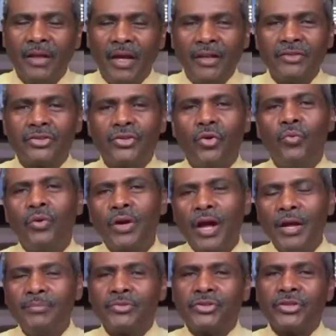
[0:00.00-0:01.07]
And so what
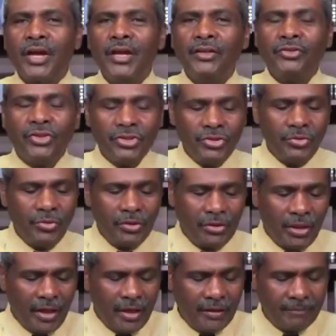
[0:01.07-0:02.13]
I'm saying to you
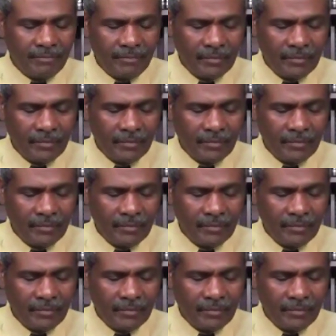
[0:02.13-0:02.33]
today